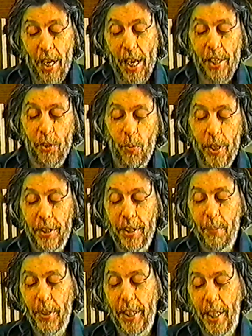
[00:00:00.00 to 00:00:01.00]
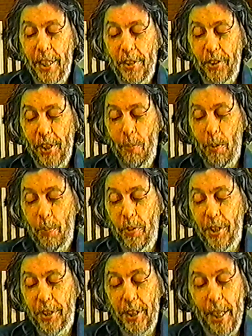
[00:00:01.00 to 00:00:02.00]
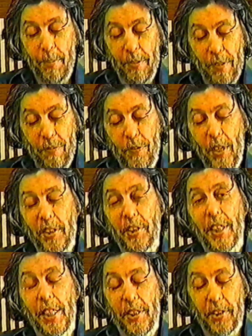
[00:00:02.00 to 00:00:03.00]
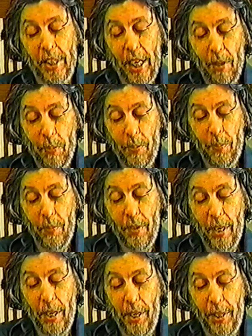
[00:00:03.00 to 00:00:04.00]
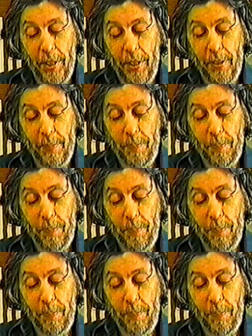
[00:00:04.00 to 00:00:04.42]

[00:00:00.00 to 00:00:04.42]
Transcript: The lights went dim again and someone put a tape of the Fugs' latest album on.